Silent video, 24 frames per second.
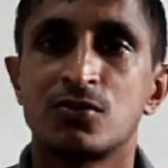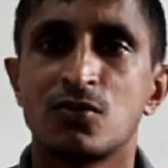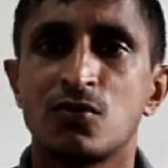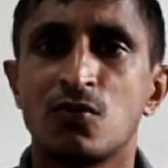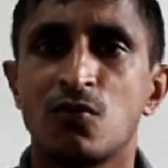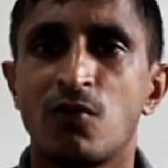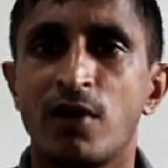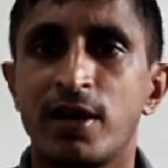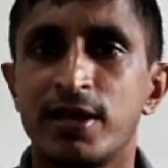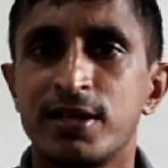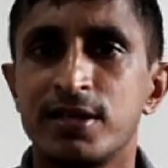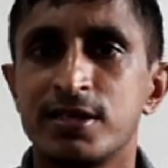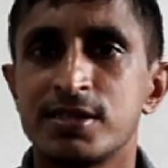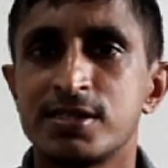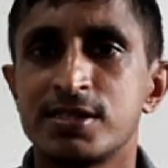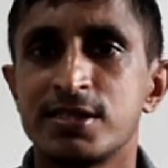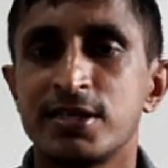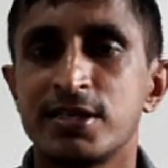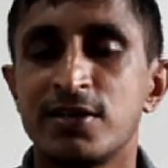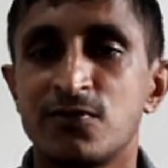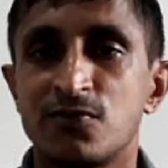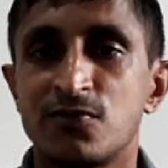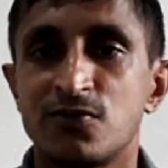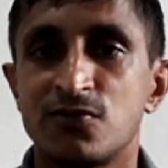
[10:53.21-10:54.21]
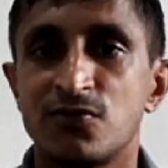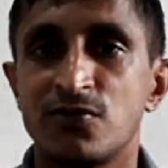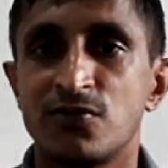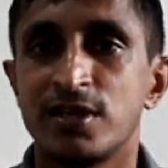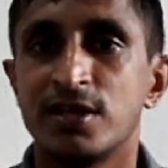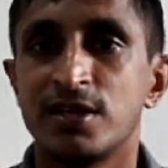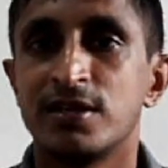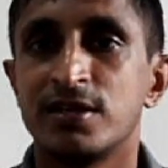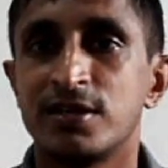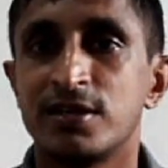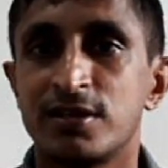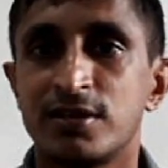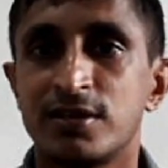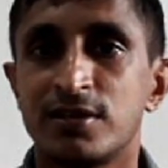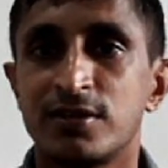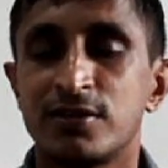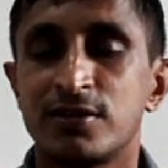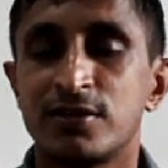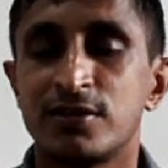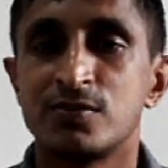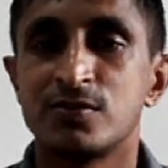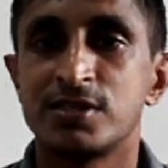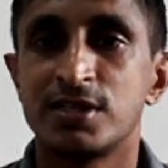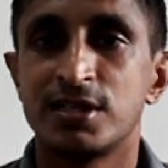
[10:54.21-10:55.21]
why does he fear
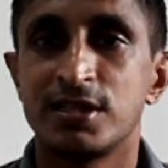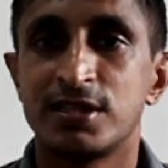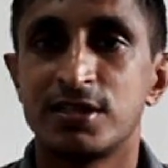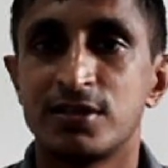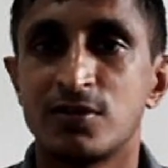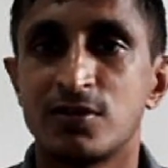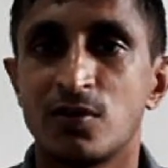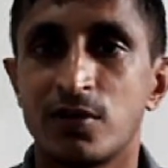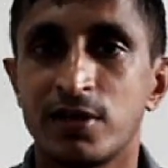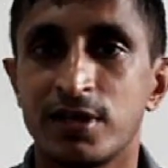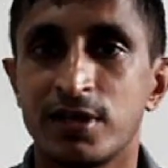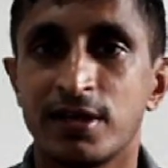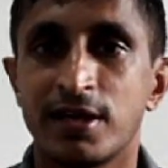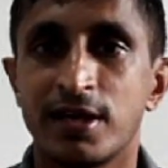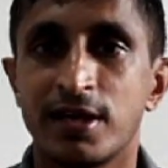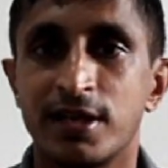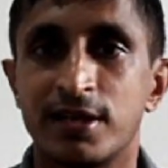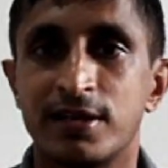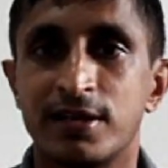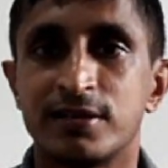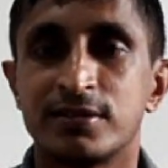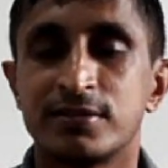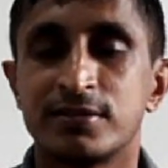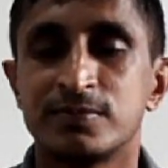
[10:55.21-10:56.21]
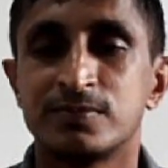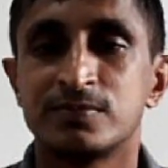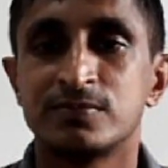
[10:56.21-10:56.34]
to see Tony again?